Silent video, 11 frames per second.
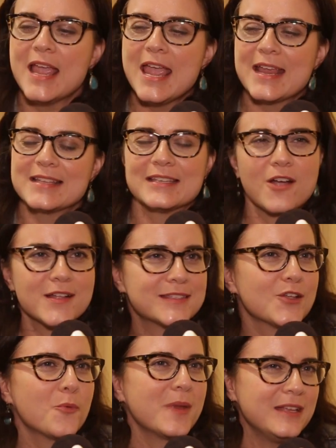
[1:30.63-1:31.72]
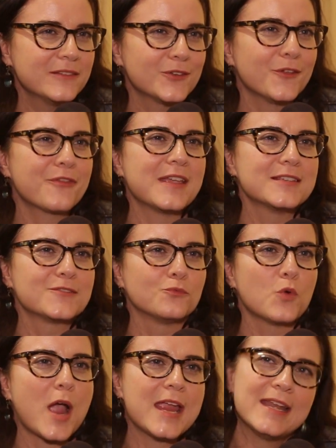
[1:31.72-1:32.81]
because it got so many little things
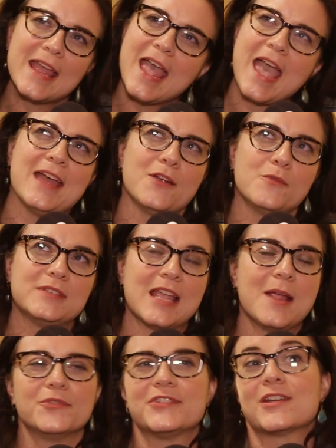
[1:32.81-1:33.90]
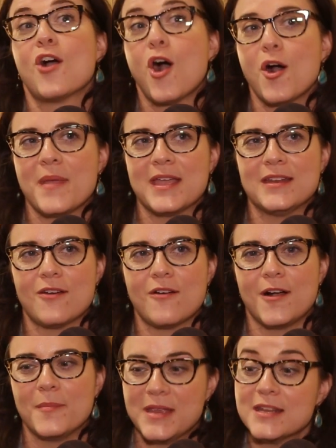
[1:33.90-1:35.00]
right, and it was able to comment
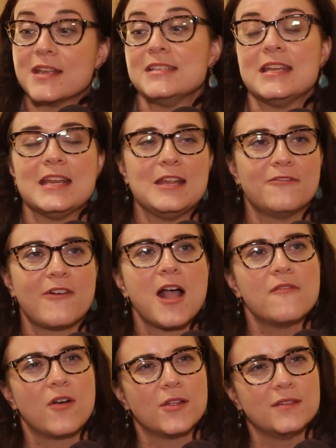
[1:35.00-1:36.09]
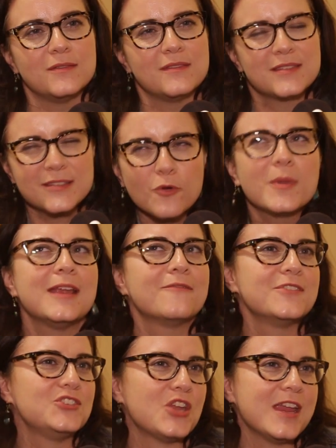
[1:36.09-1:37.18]
um, in 1985 on so many of
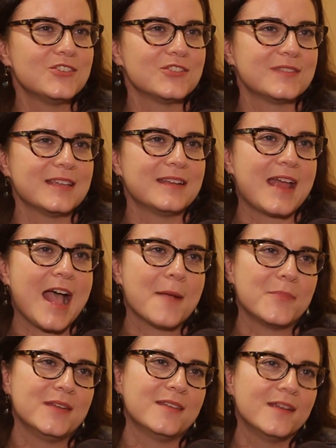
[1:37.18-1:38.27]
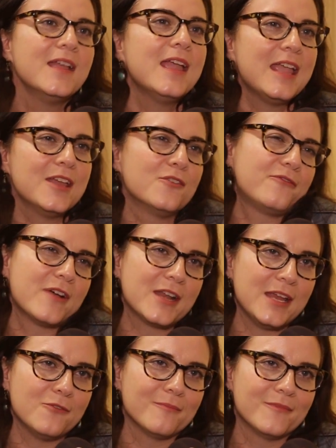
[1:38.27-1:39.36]
the changes that had happened in a in a
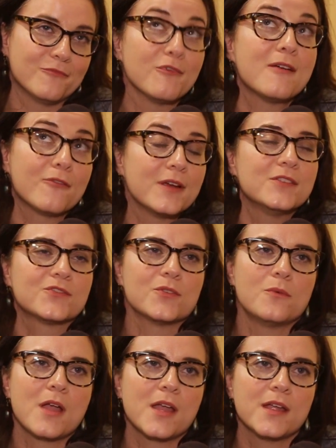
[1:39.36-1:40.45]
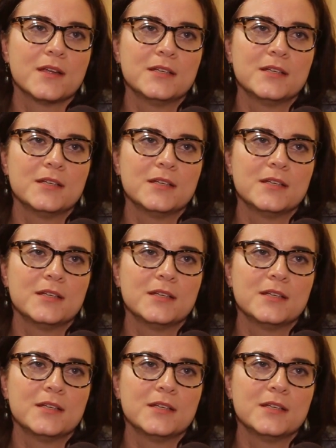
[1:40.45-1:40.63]
funny reverential way.